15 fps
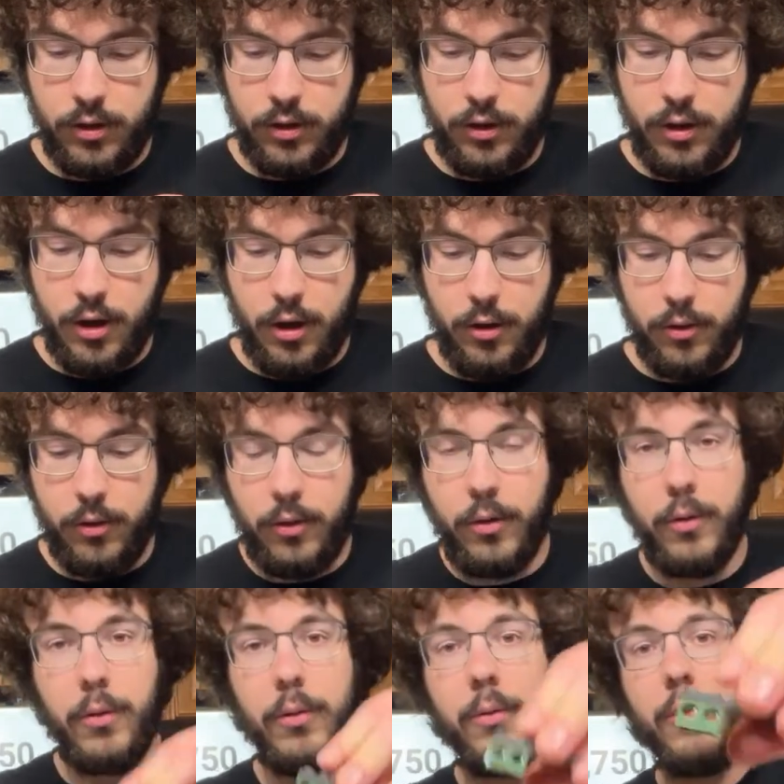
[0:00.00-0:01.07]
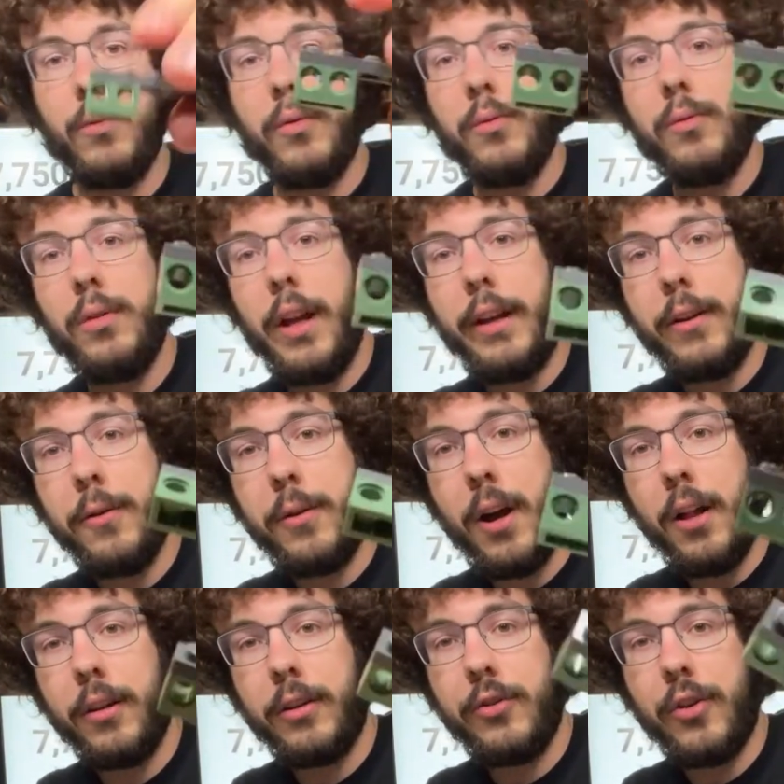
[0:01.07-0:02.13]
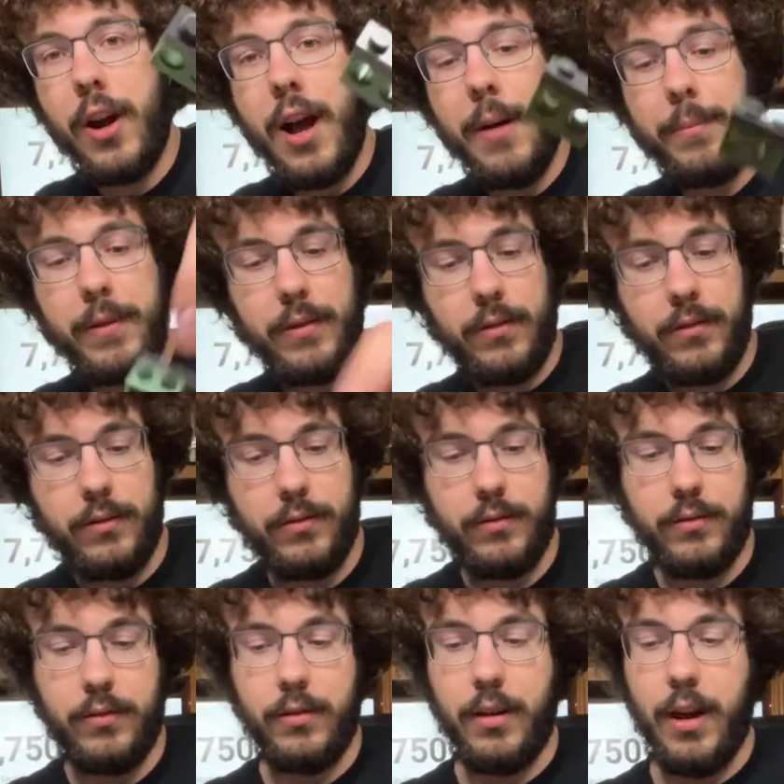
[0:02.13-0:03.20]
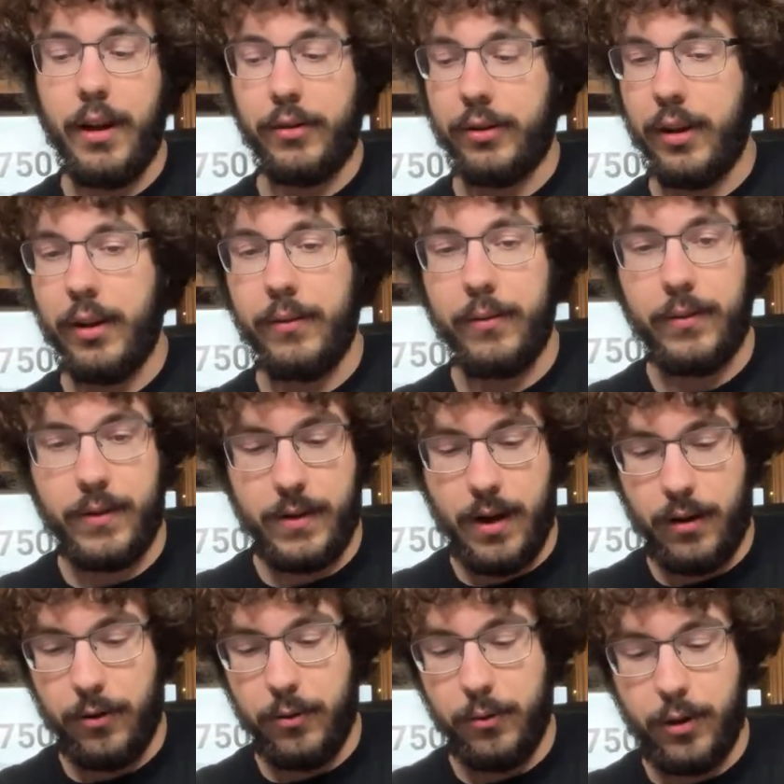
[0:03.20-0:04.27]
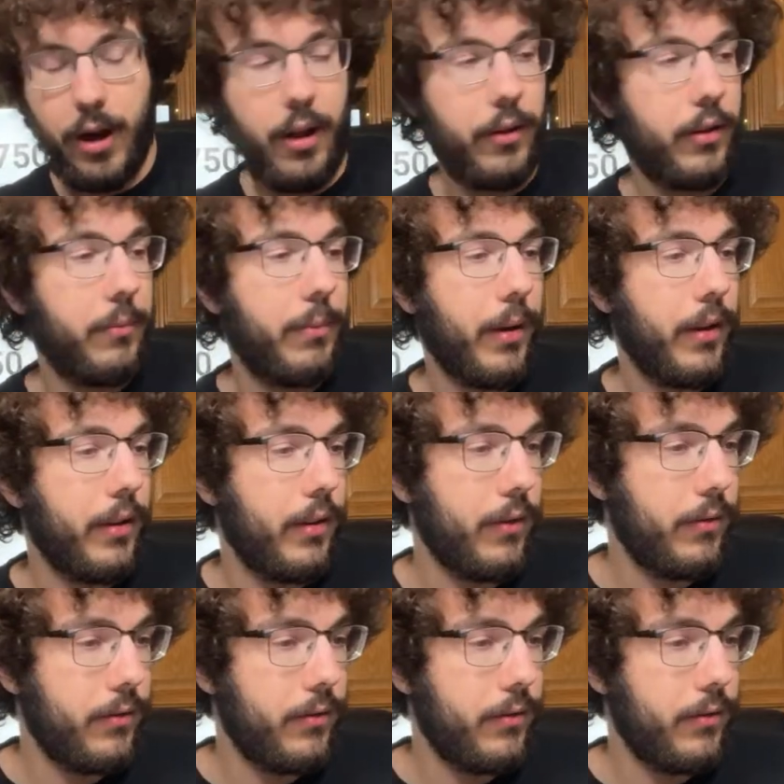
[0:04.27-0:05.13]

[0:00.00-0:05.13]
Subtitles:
Yo, new Lego color dropped. Actually, it's not a new color, but